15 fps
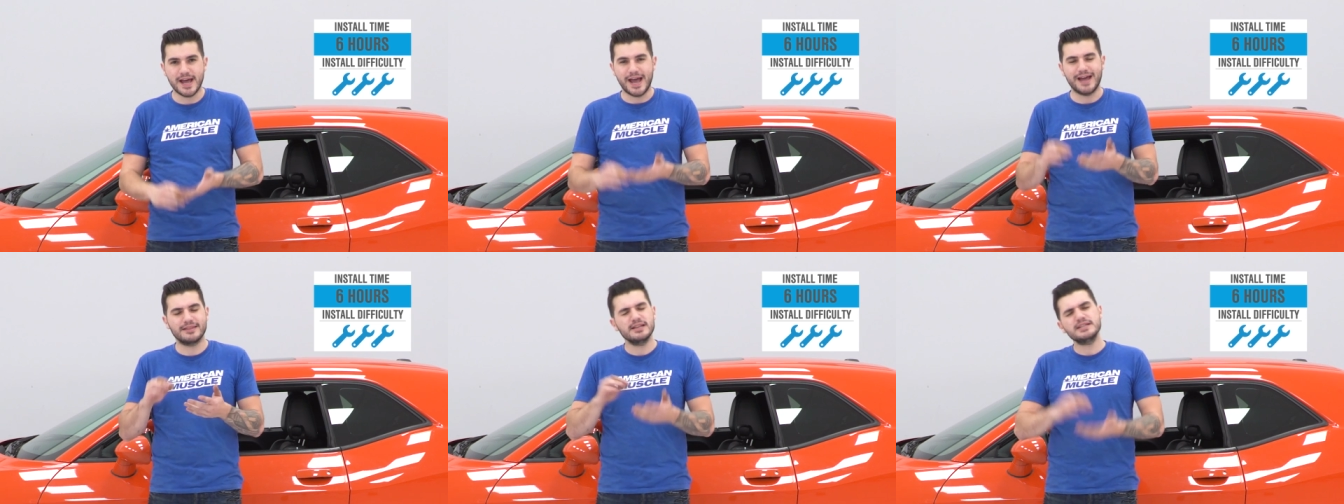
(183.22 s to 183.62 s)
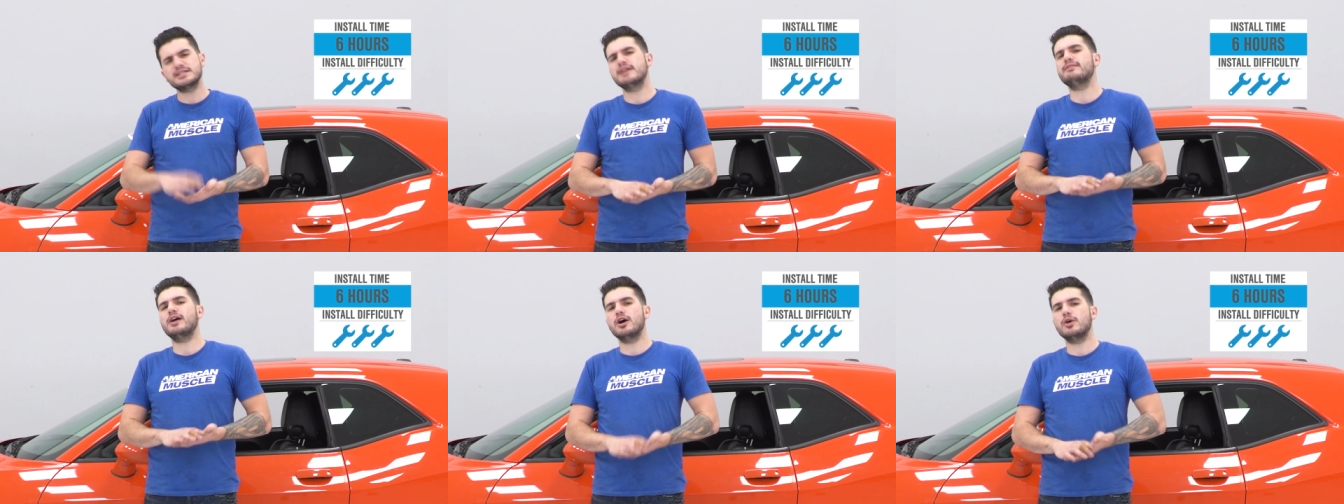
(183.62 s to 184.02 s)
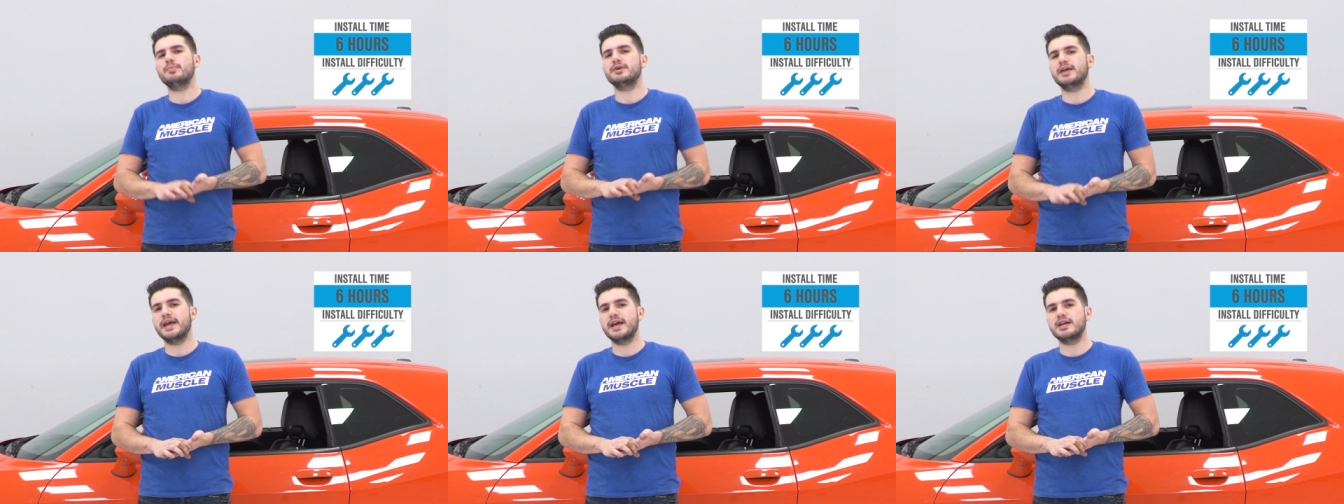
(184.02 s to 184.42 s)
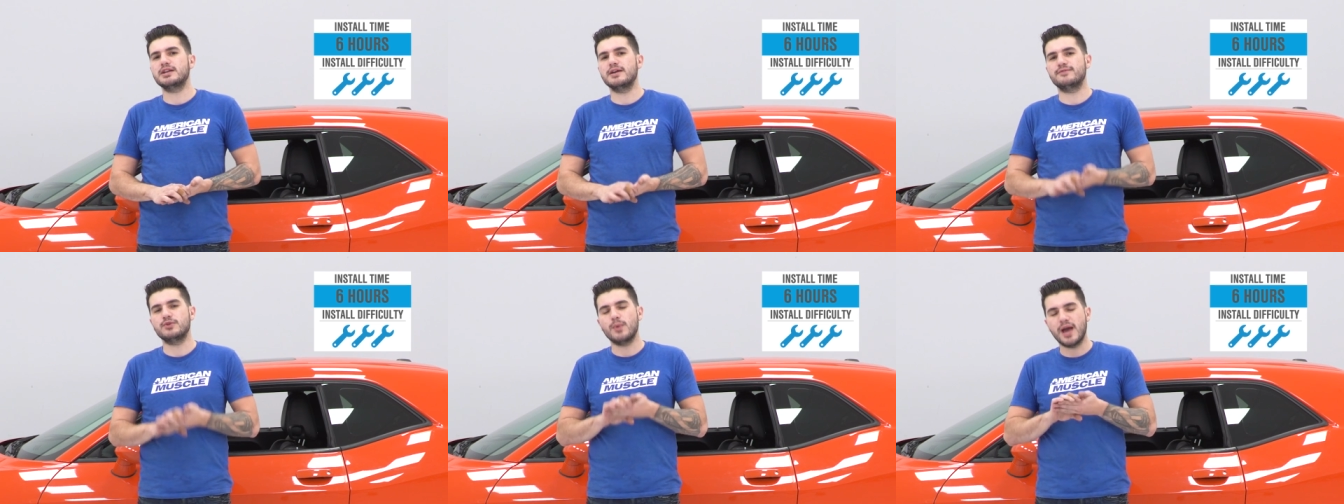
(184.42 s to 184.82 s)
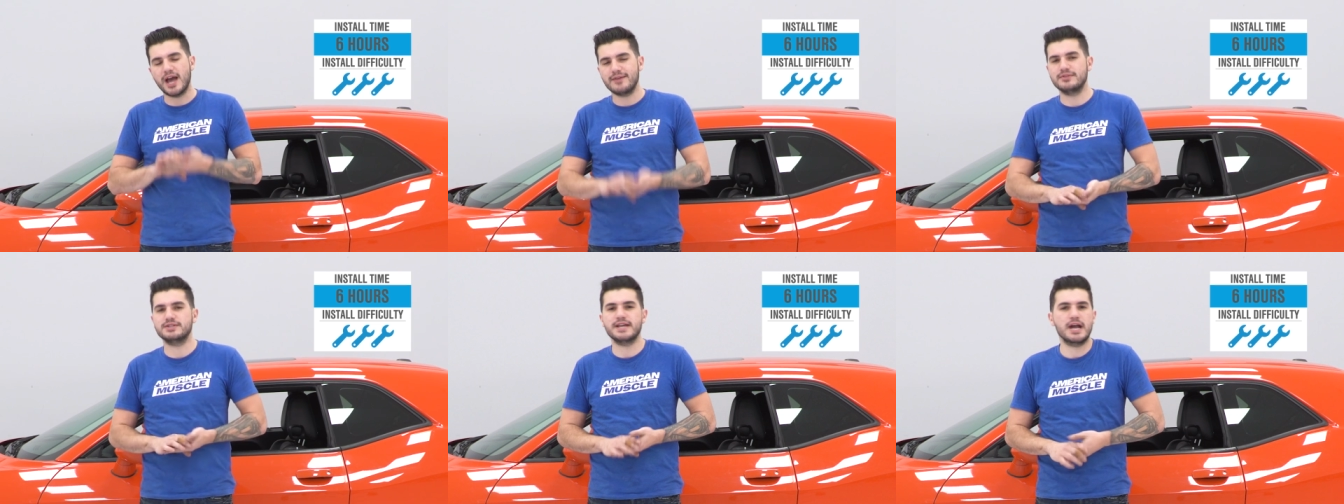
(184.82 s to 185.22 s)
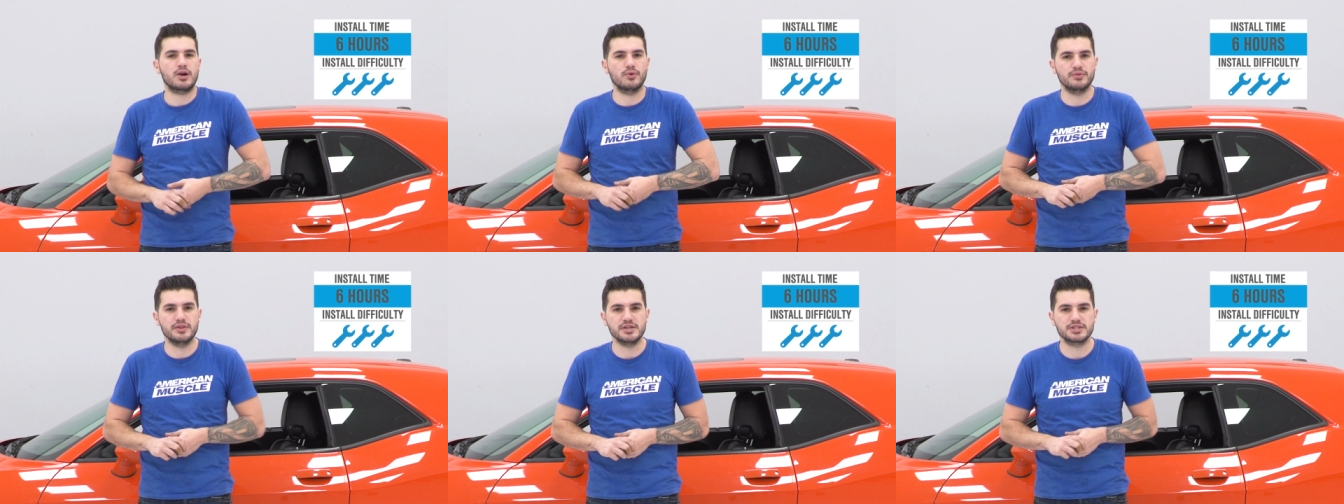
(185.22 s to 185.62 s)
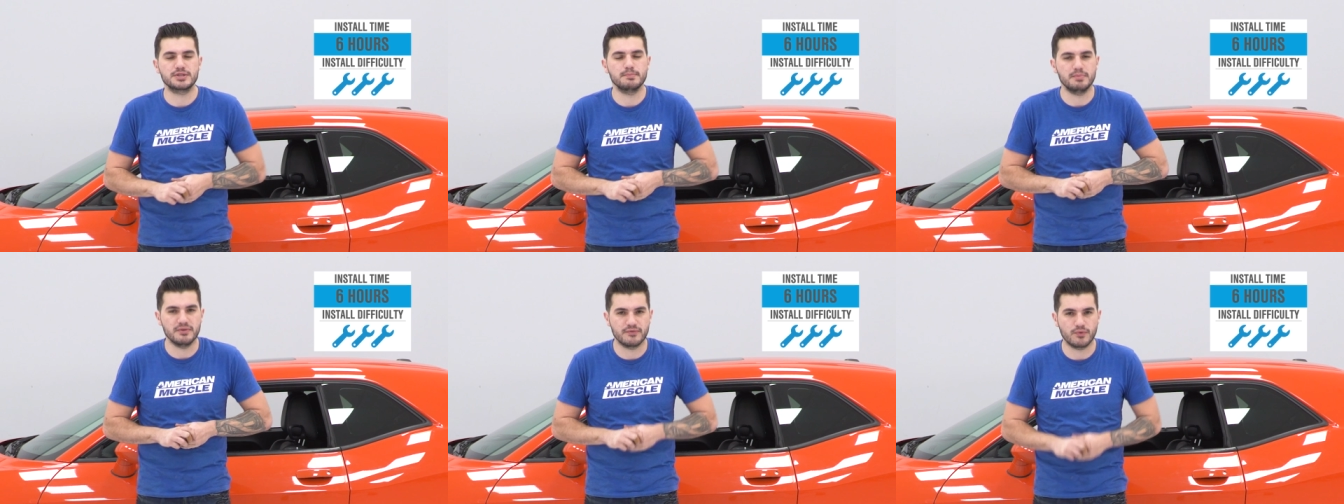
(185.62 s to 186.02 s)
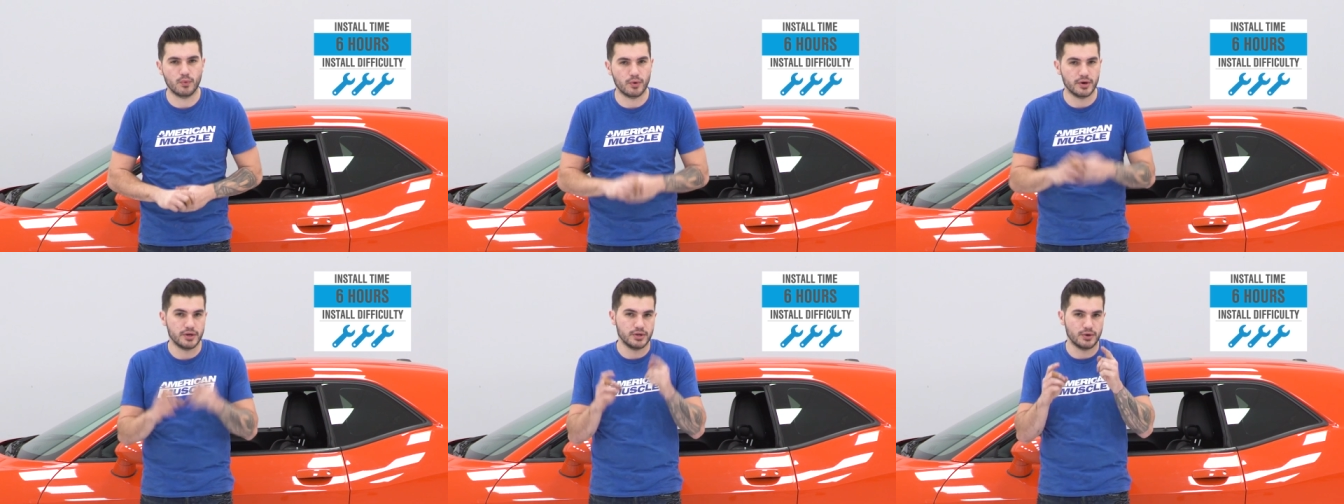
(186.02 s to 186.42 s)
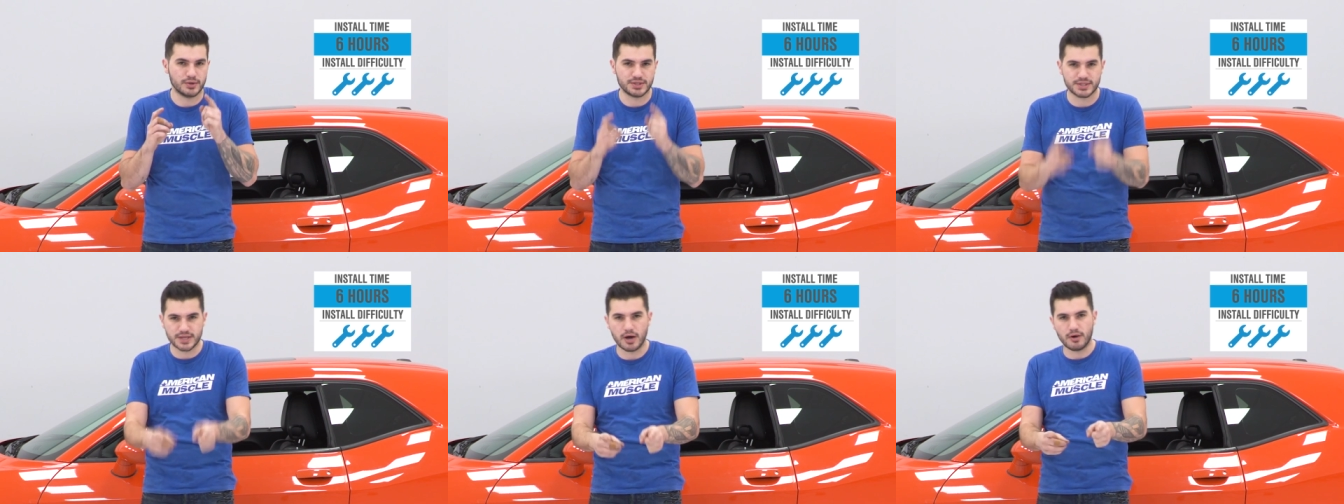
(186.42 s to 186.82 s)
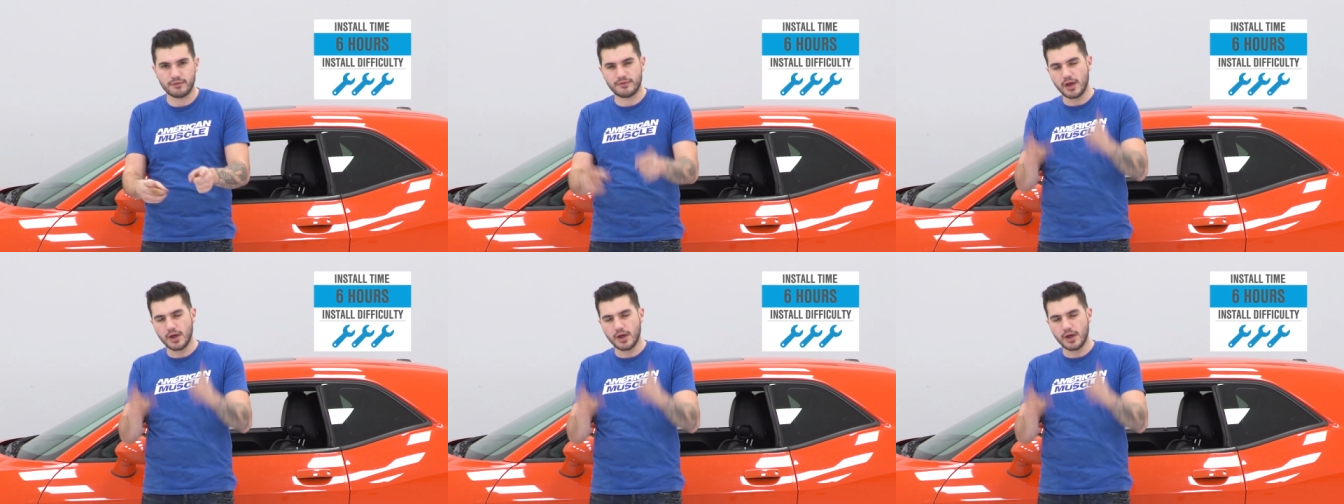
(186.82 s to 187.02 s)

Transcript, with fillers: At least have a helping hand if you haven't tackled this before yourself.